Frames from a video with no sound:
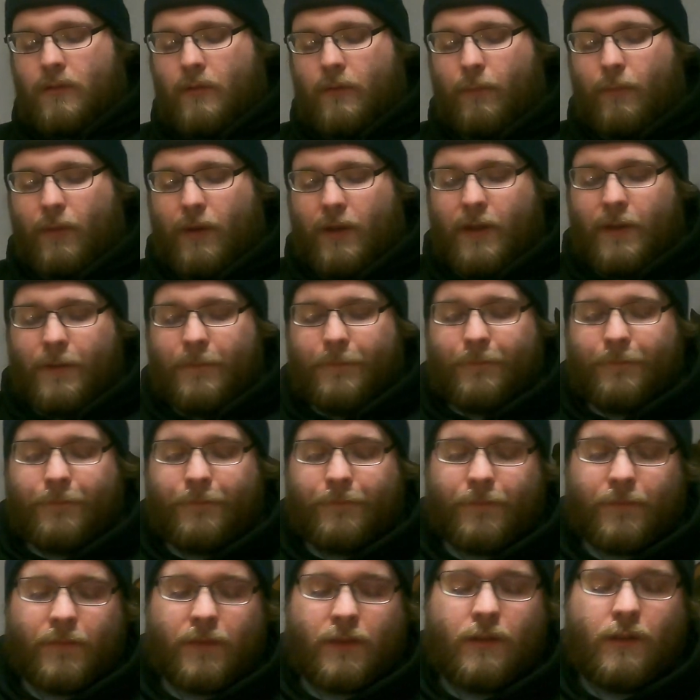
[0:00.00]
But
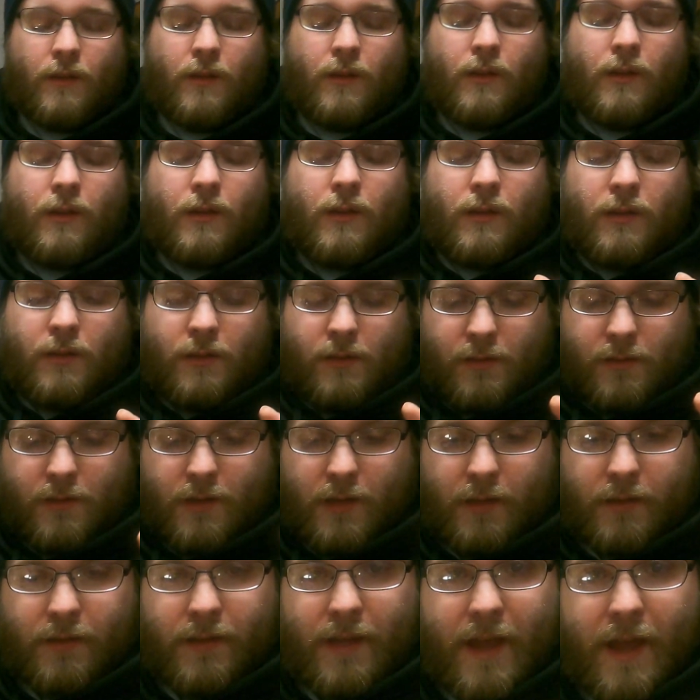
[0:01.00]
it's
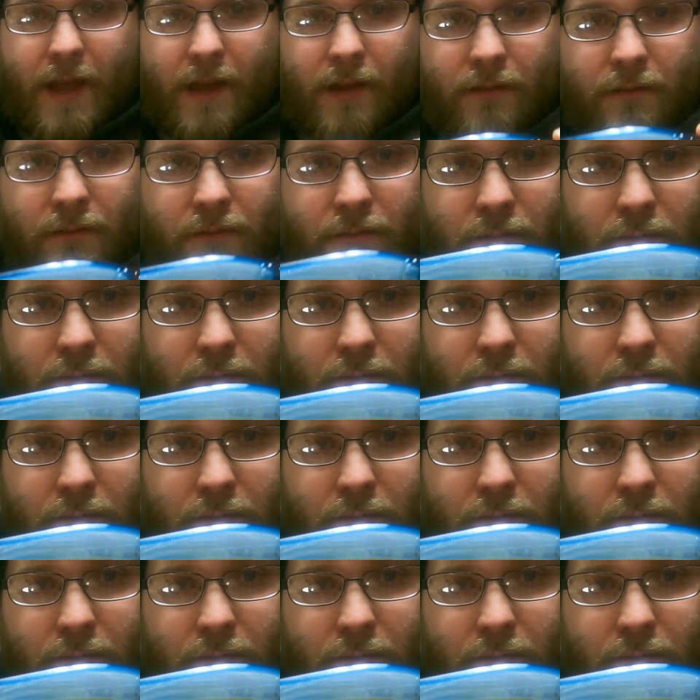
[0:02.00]
got that